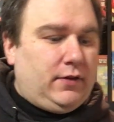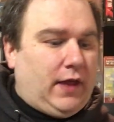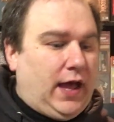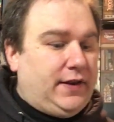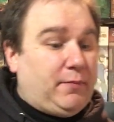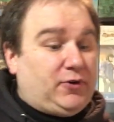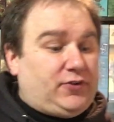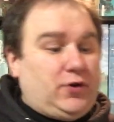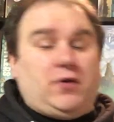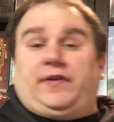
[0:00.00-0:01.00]
Number
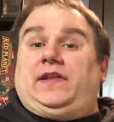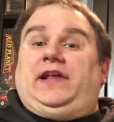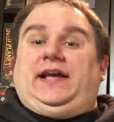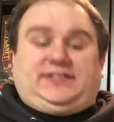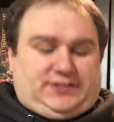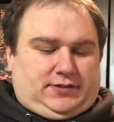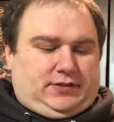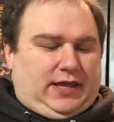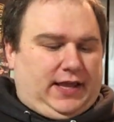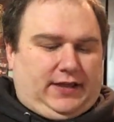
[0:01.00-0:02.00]
2 on the list,
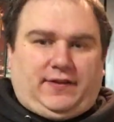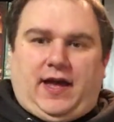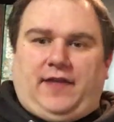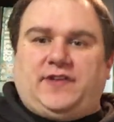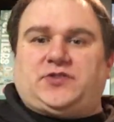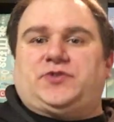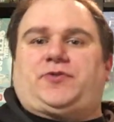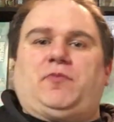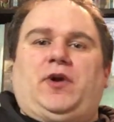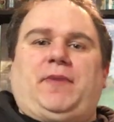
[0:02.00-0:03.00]
and this one's
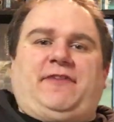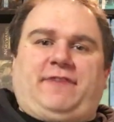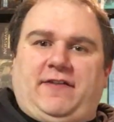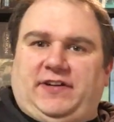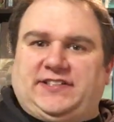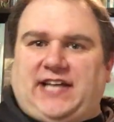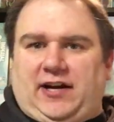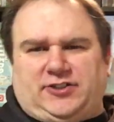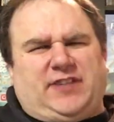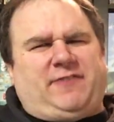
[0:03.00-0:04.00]
from one of my favorite
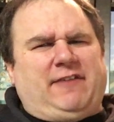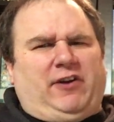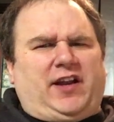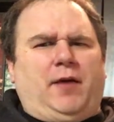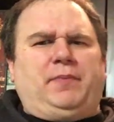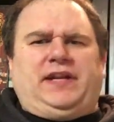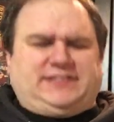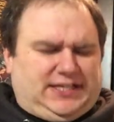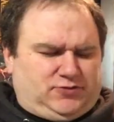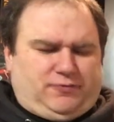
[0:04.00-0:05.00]
designers and favorite
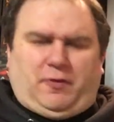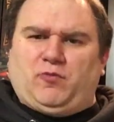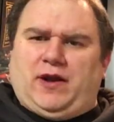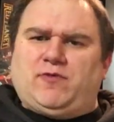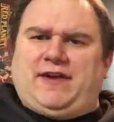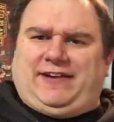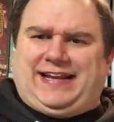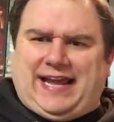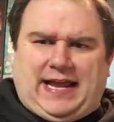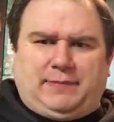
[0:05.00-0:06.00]
companies, and that's from Red Raven
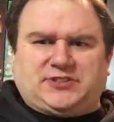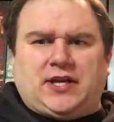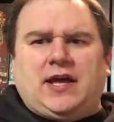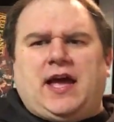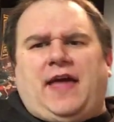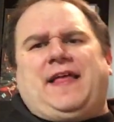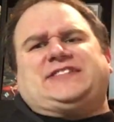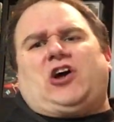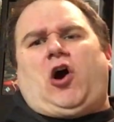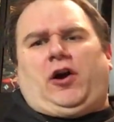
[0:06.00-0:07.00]
Games, and
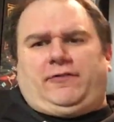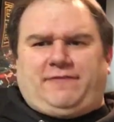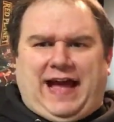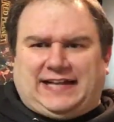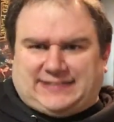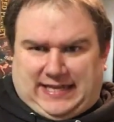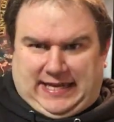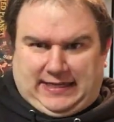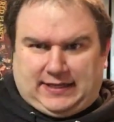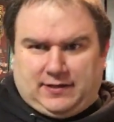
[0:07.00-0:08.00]
that's Artefacts
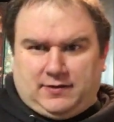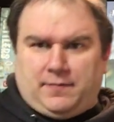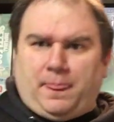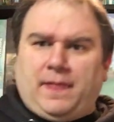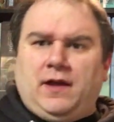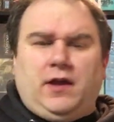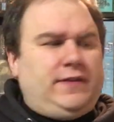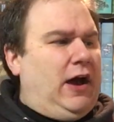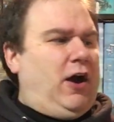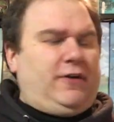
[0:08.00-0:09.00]
Inc.
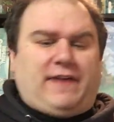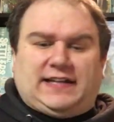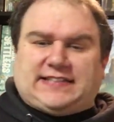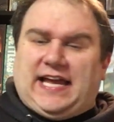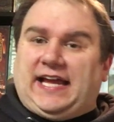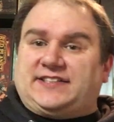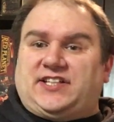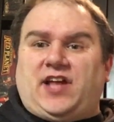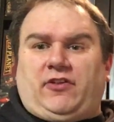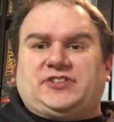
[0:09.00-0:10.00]
Now, Artefacts Inc. is
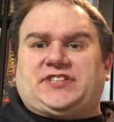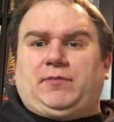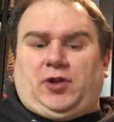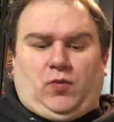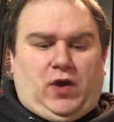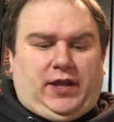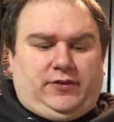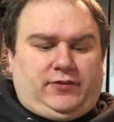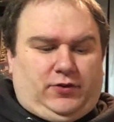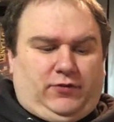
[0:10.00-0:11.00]
another similar
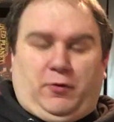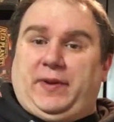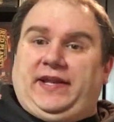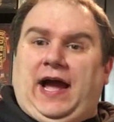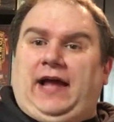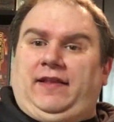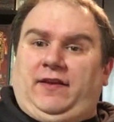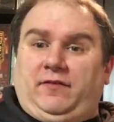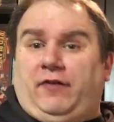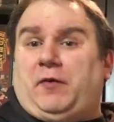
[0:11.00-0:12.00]
one to Forbidden
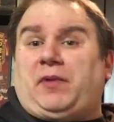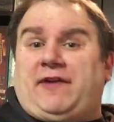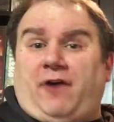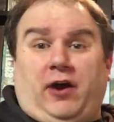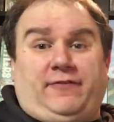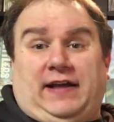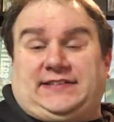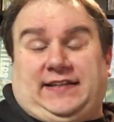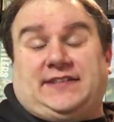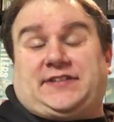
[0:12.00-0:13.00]
Island. If you play for
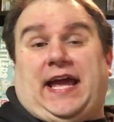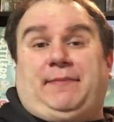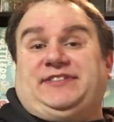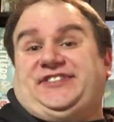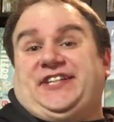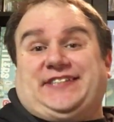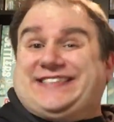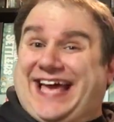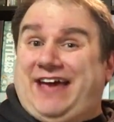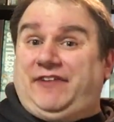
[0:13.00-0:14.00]
Artefacts Inc., this game is just
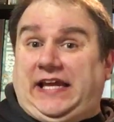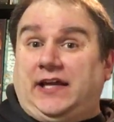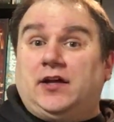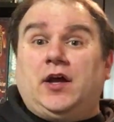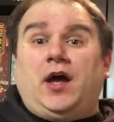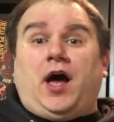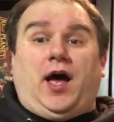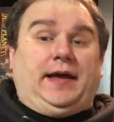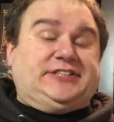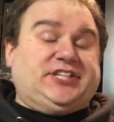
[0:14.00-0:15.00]
as heavy
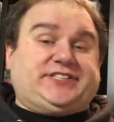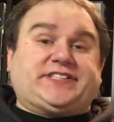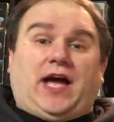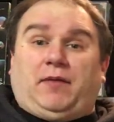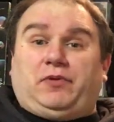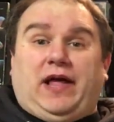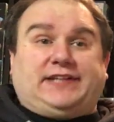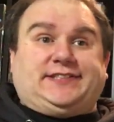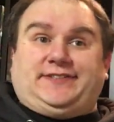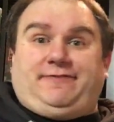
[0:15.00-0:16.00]
and just as
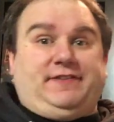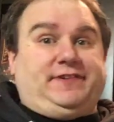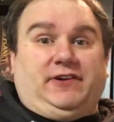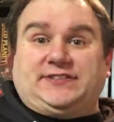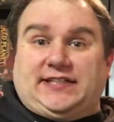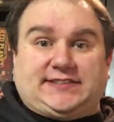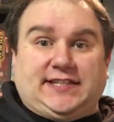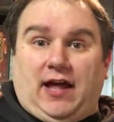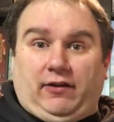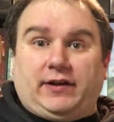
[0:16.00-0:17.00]
complex as a $50 or
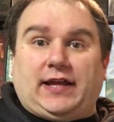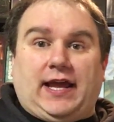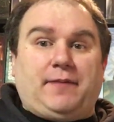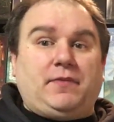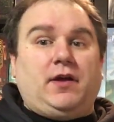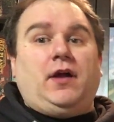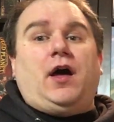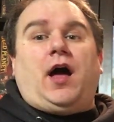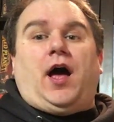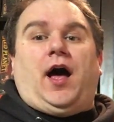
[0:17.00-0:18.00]
$60 game.
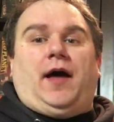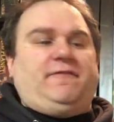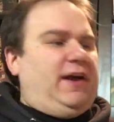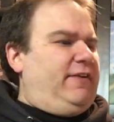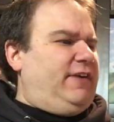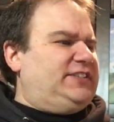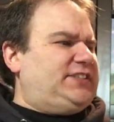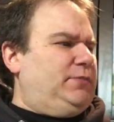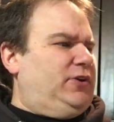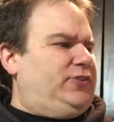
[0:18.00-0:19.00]
Very, very
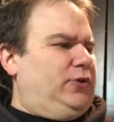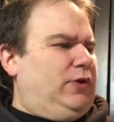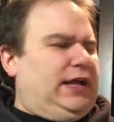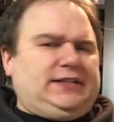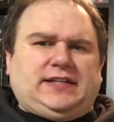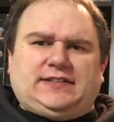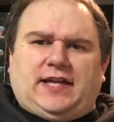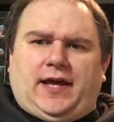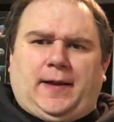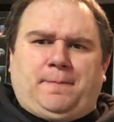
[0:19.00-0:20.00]
similar to,
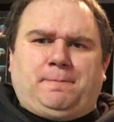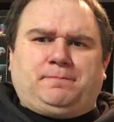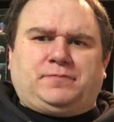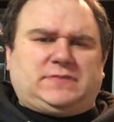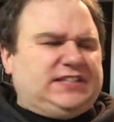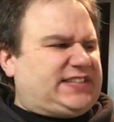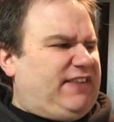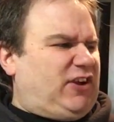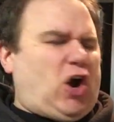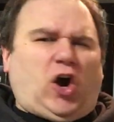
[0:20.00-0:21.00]
it's
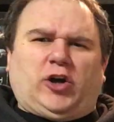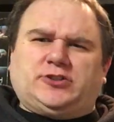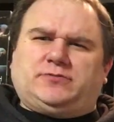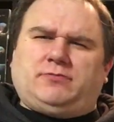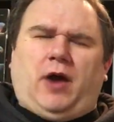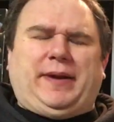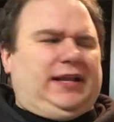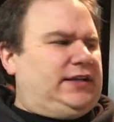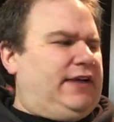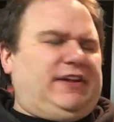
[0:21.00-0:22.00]
kind of
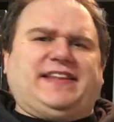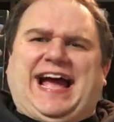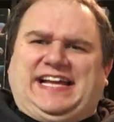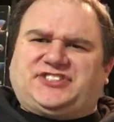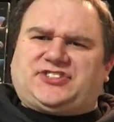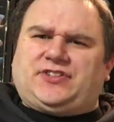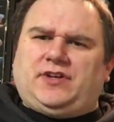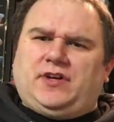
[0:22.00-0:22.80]
a kind of dice